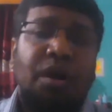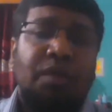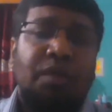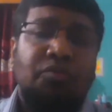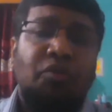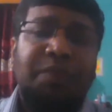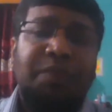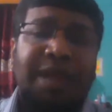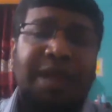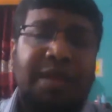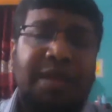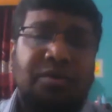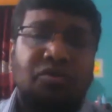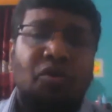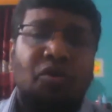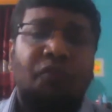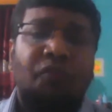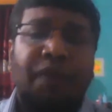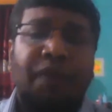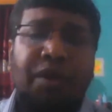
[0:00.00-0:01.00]
dominate
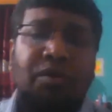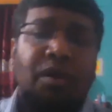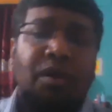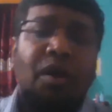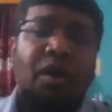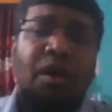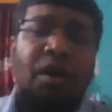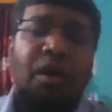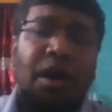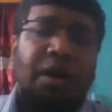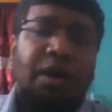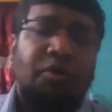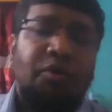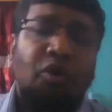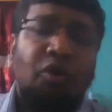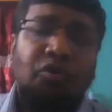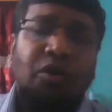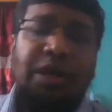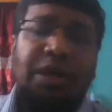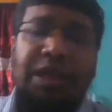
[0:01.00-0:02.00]
over
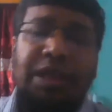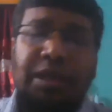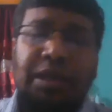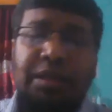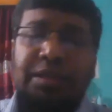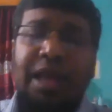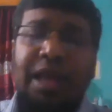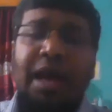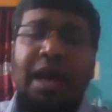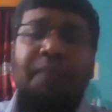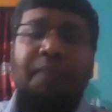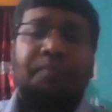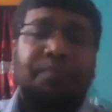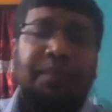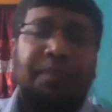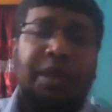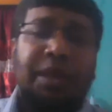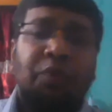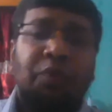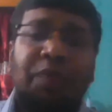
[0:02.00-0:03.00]
not only the
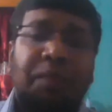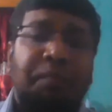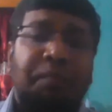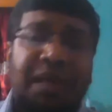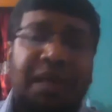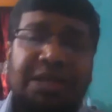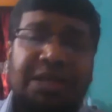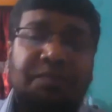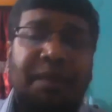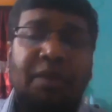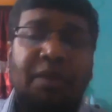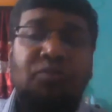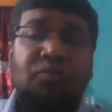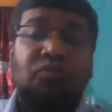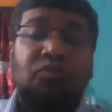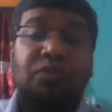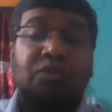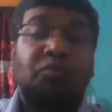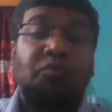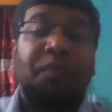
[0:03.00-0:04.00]
human beings, but
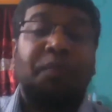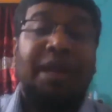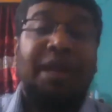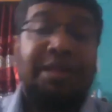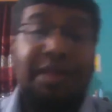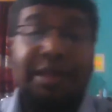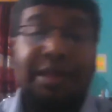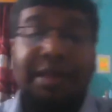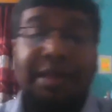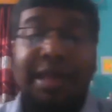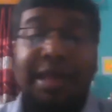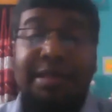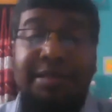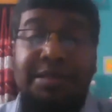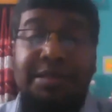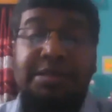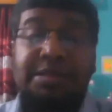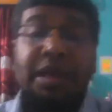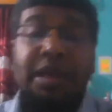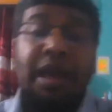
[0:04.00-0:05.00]
also the supernatural
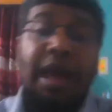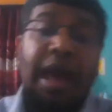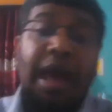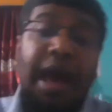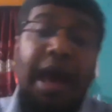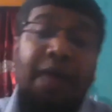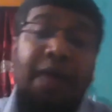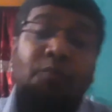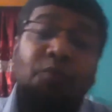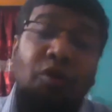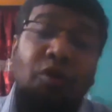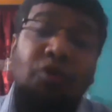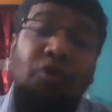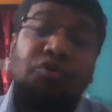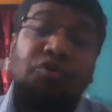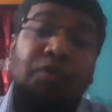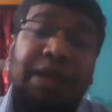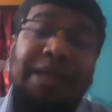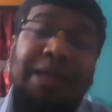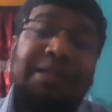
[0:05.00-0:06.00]
characters. And we
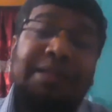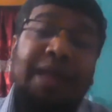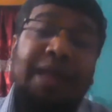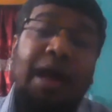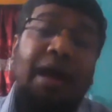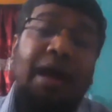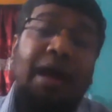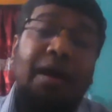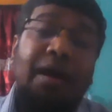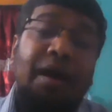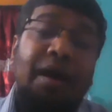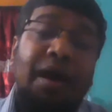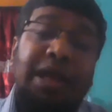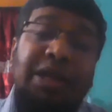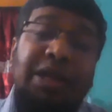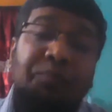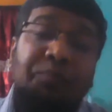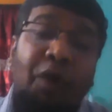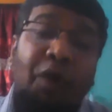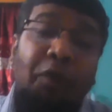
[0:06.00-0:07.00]
also get the
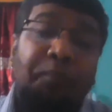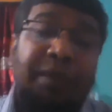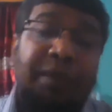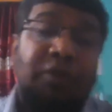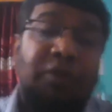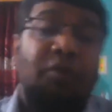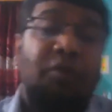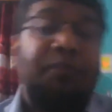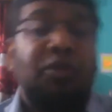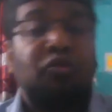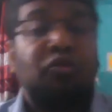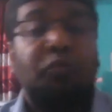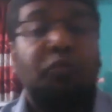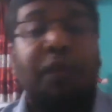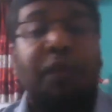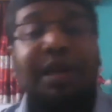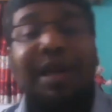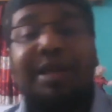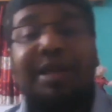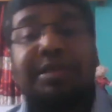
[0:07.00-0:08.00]
involvement of the
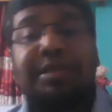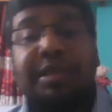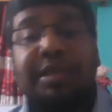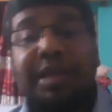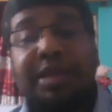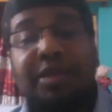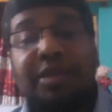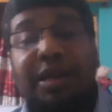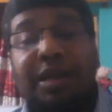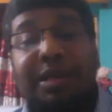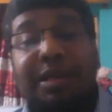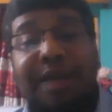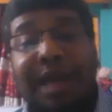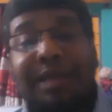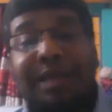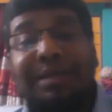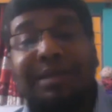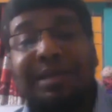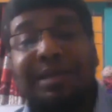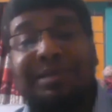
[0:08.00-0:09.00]
supernatural
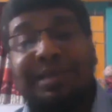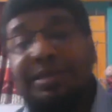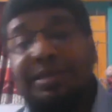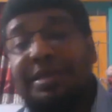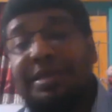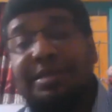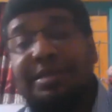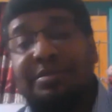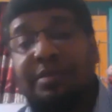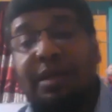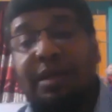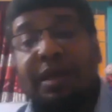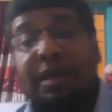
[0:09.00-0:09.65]
characters in this